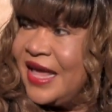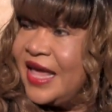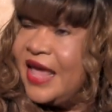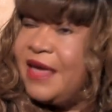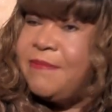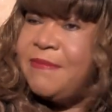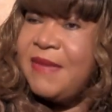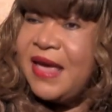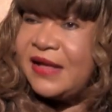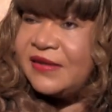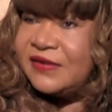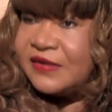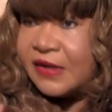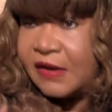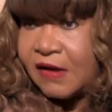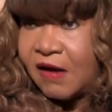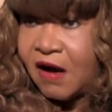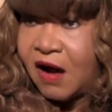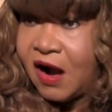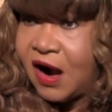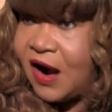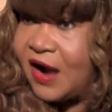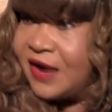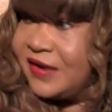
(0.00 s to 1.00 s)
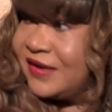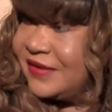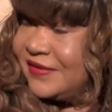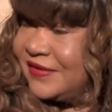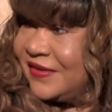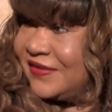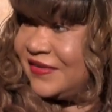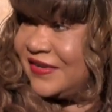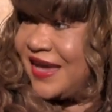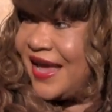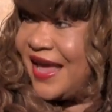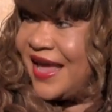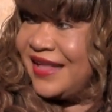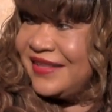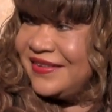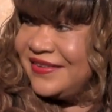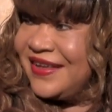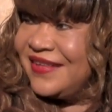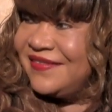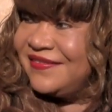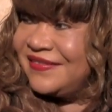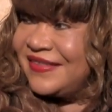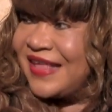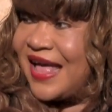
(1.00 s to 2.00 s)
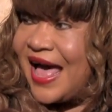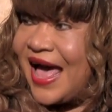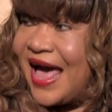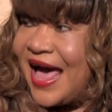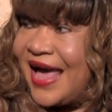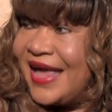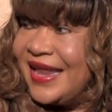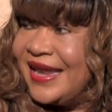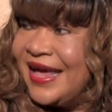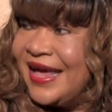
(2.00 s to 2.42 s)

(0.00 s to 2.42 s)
it makes it harder to change inside.